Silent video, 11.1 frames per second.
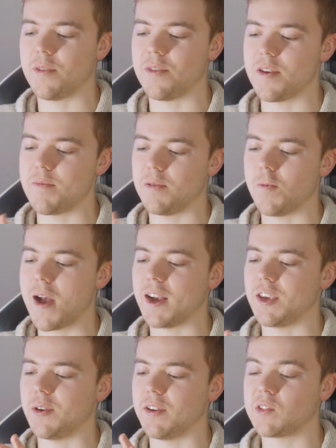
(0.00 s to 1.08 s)
the blowback
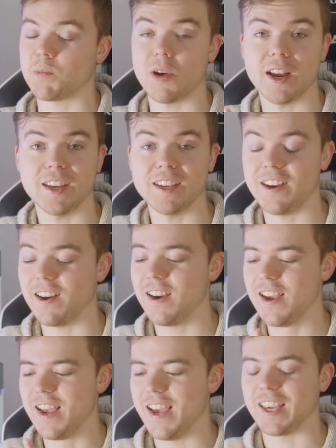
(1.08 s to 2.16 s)
unit spring here.
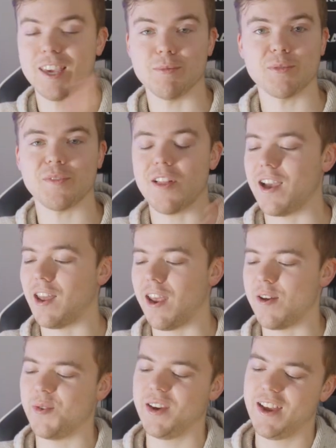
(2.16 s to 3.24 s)
It keeps flying out,